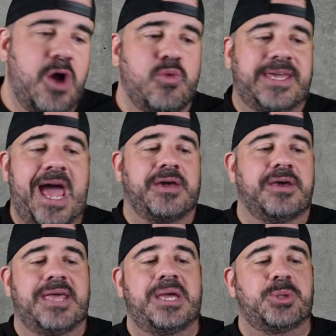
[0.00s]

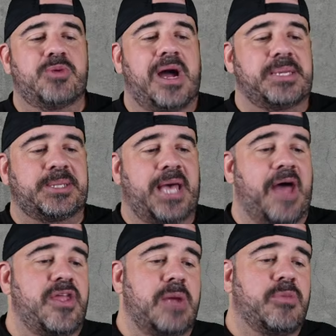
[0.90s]
Recalculate, do not
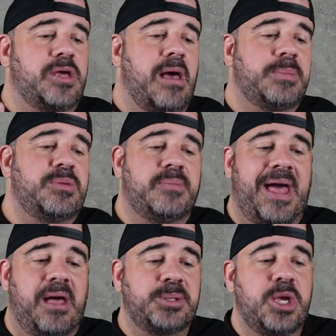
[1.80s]
decide. The number comes from the
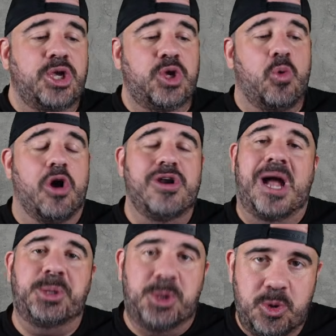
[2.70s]
balance. You are
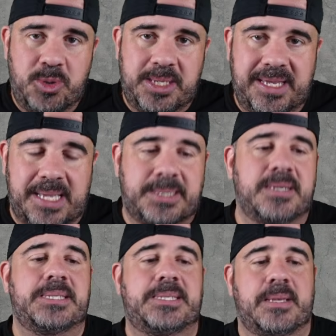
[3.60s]
not choosing it.
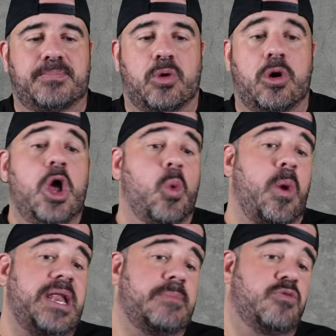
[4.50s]
Simple.
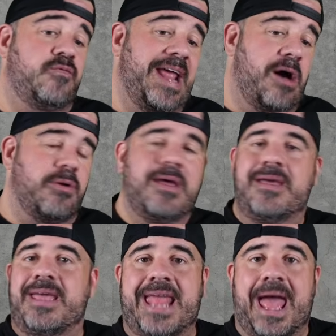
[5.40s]
When to move down,
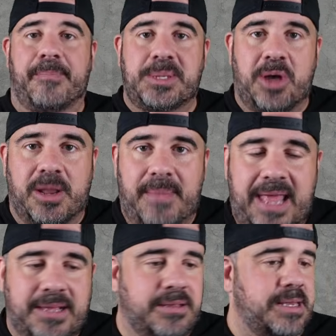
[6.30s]
it happens
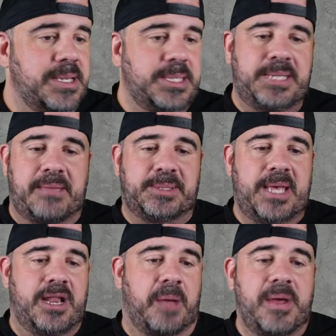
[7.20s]
automatically. Same
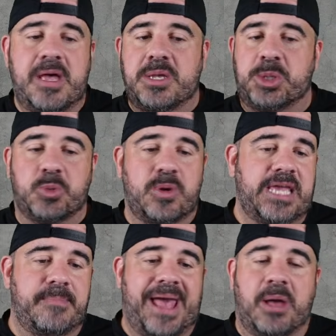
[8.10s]
setup.
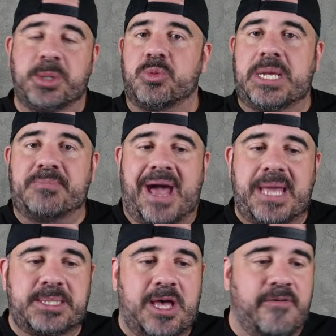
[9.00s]
Shrinking balance shrinks by
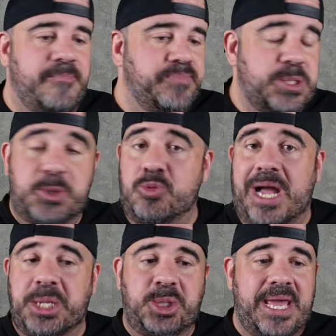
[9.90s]
itself. Do
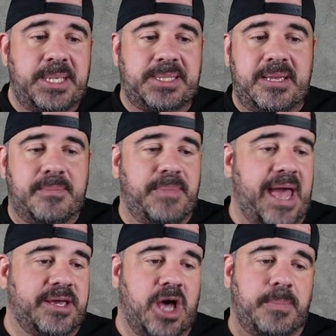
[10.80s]
not chase it
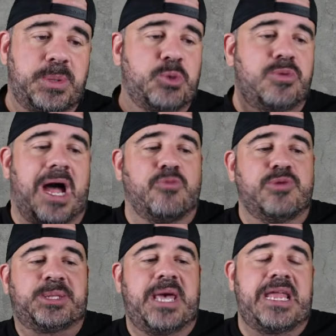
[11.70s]
back up. Do not
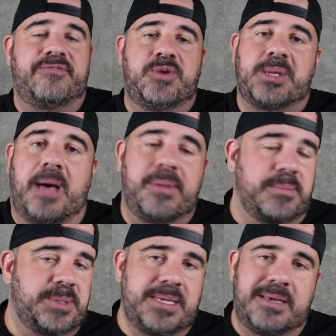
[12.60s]
reset if you top
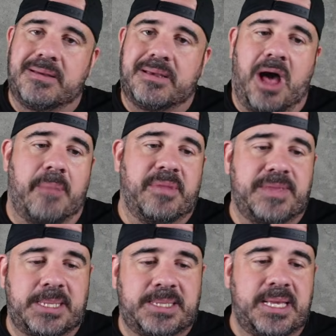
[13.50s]
up. See, common
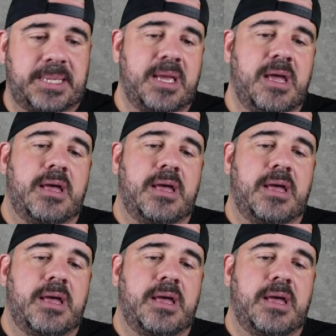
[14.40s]
sense things.